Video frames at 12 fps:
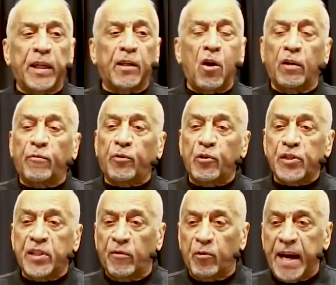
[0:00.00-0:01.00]
what they call the
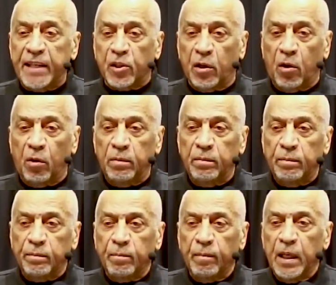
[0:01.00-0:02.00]
first civil rights law.
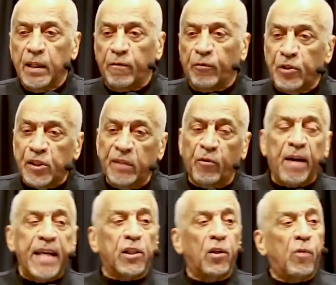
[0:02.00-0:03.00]
The first civil
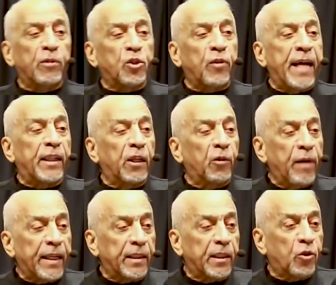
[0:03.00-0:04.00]
rights law was trying to
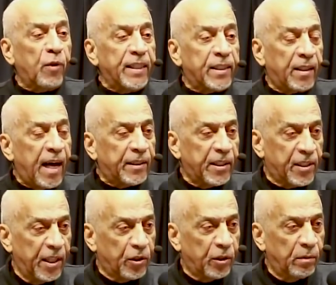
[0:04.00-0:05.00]
correct the Dred Scott
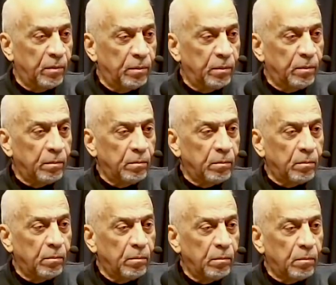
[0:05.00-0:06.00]
decision.
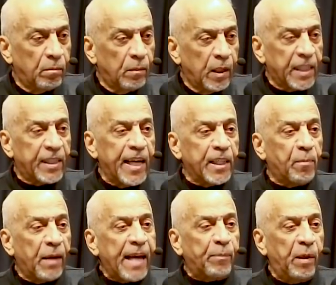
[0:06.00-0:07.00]
It says
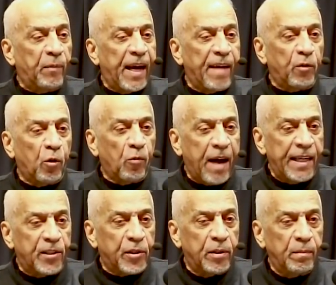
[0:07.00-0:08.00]
black people have no
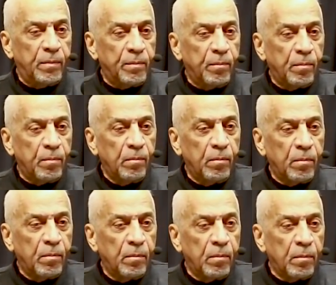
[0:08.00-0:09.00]
rights.
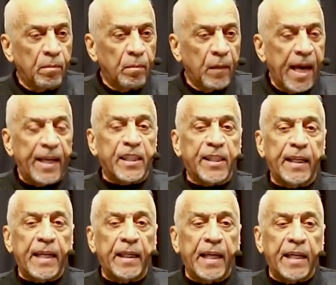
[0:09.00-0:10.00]
And it
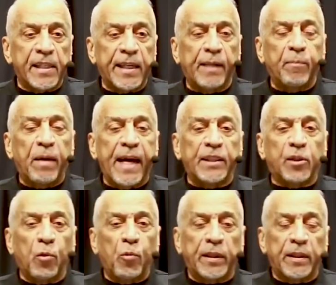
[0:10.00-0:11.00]
said that, and it said black,
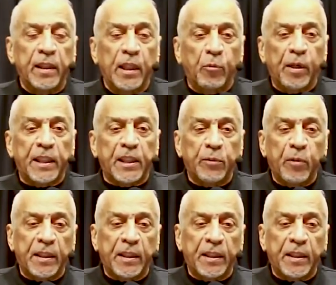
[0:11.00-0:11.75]
so what the